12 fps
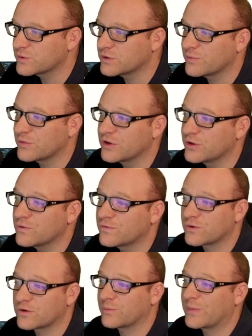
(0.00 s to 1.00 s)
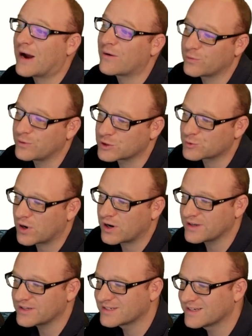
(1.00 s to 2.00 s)
one I'm going to do for Power Wheels
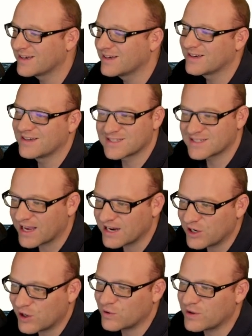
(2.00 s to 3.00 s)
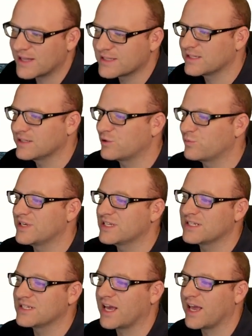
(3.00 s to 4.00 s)
parties. Side note, that's a little
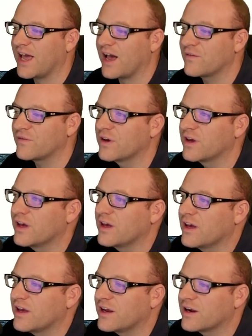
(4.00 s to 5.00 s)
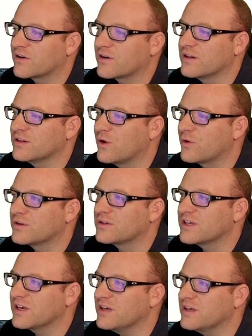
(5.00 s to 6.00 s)
business I have here
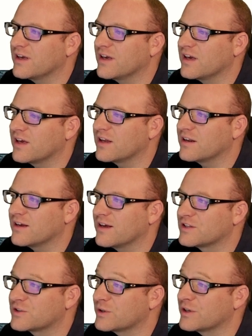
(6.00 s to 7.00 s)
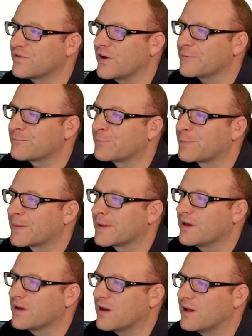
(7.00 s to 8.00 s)
locally, and it's really fun.
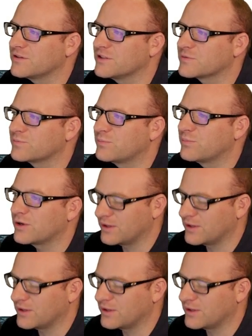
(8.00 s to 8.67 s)
I'll just put a